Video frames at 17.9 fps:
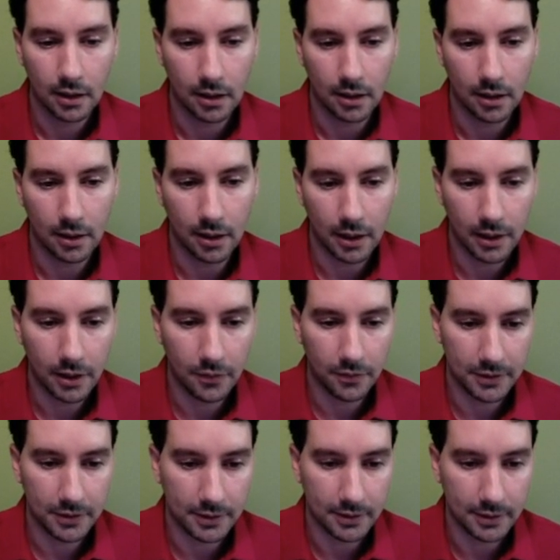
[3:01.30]
Not
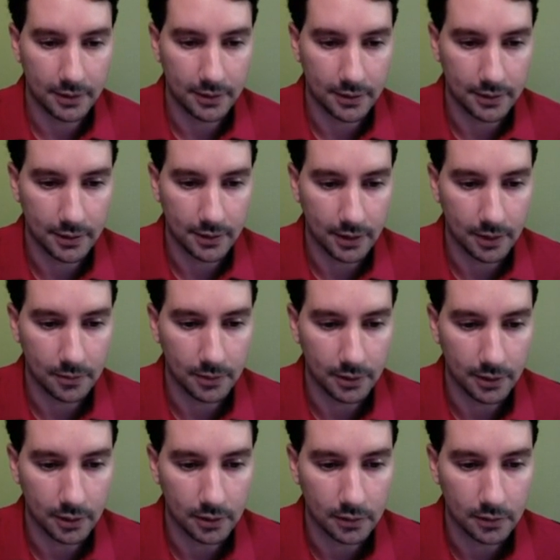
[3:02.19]
every sentence is a statement,
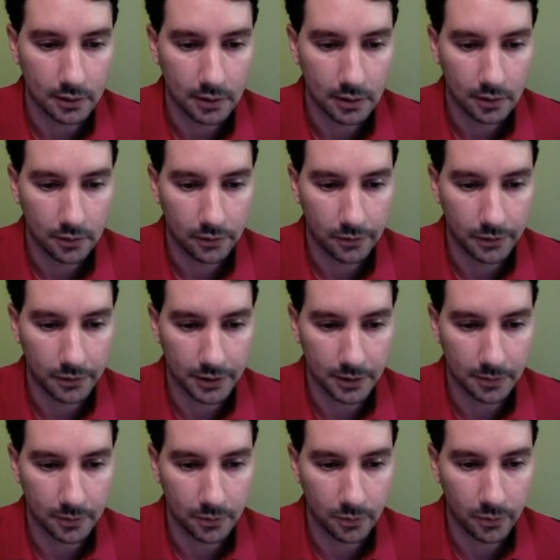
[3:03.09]
though. For
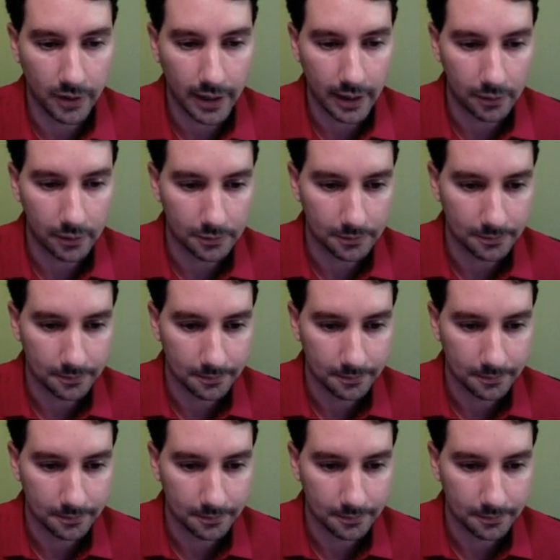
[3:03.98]
example, wow.